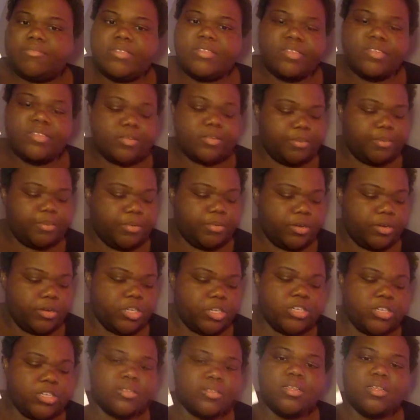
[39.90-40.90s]
This book
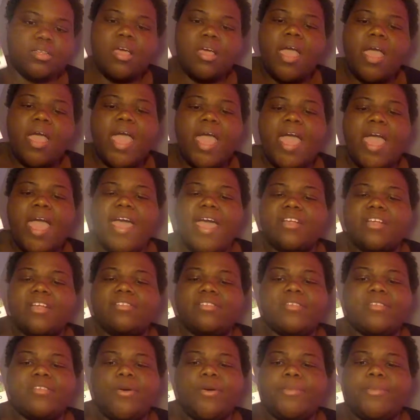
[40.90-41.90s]
just had
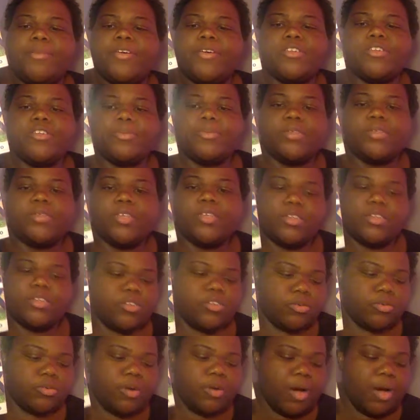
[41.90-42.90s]
so much potential.